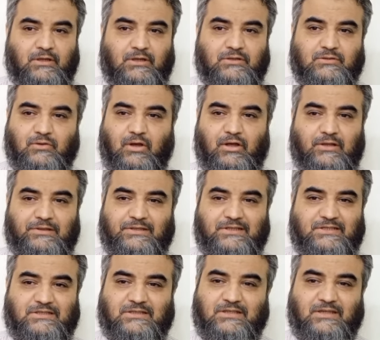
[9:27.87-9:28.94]
So all
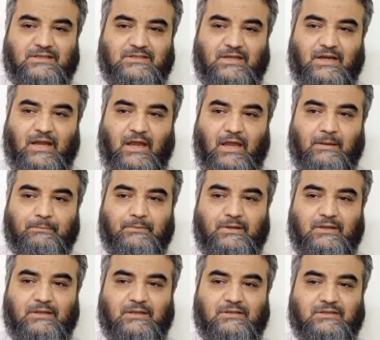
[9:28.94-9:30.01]
these things are
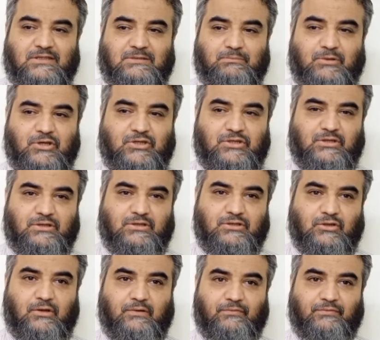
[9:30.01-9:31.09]
happening in this patient
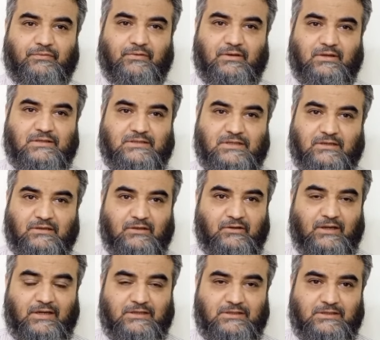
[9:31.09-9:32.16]
of
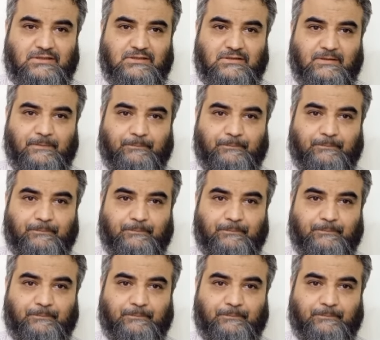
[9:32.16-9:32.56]
scleritis,